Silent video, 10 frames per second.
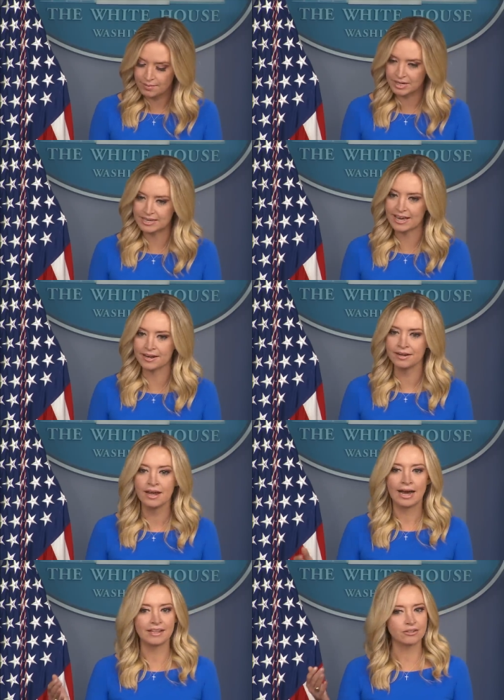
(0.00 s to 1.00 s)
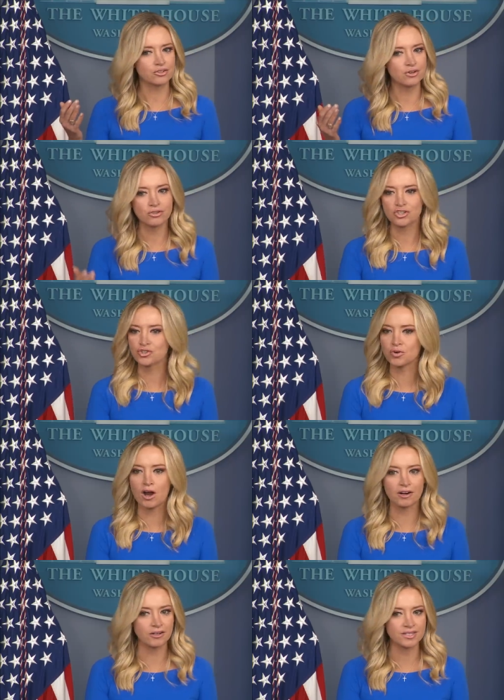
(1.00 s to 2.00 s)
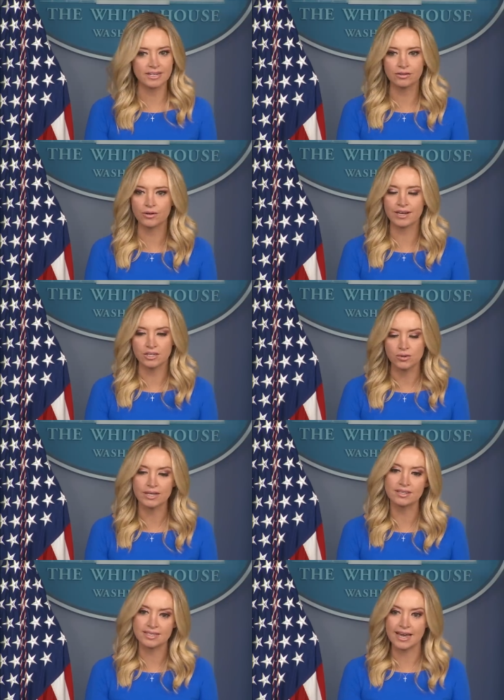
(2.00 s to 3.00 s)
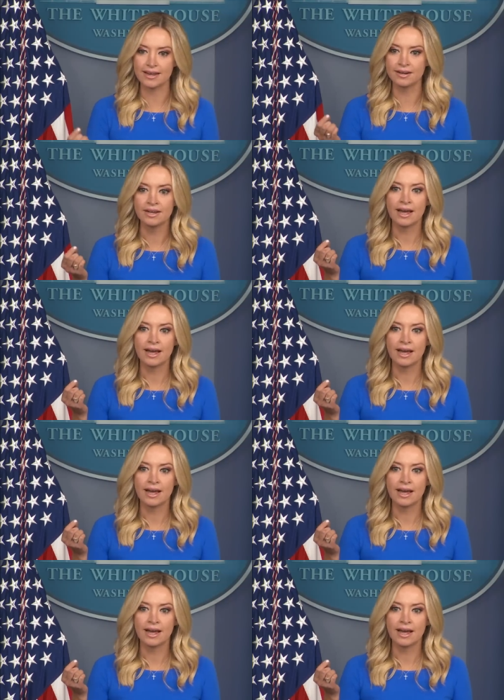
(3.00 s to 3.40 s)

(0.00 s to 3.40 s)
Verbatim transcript: Again, I think there's no stronger signal that you can send